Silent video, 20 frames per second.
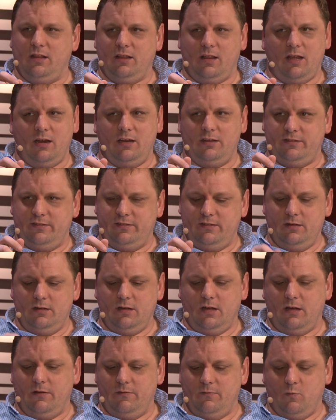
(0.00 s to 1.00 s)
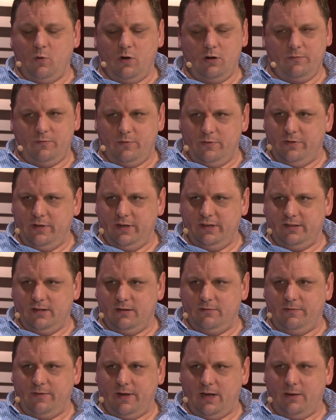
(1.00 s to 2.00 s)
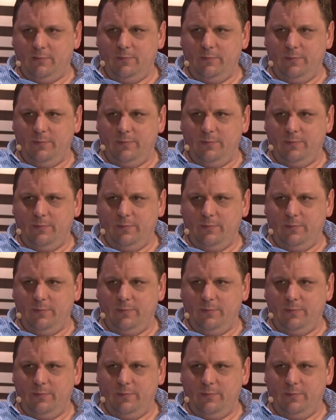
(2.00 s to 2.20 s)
a lot of uh, wonderful things on Fab.